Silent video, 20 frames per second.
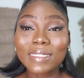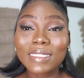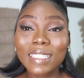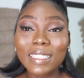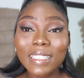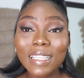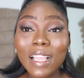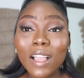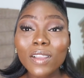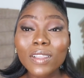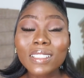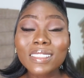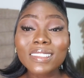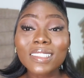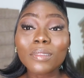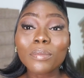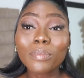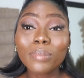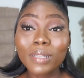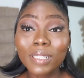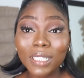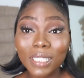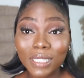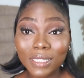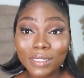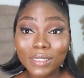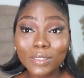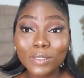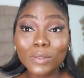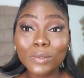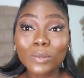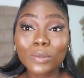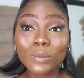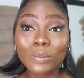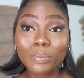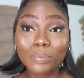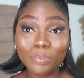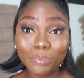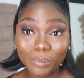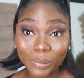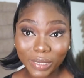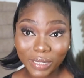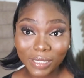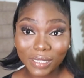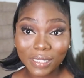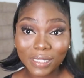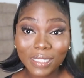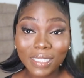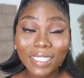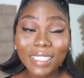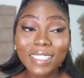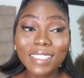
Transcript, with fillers: Senegal is a place to be.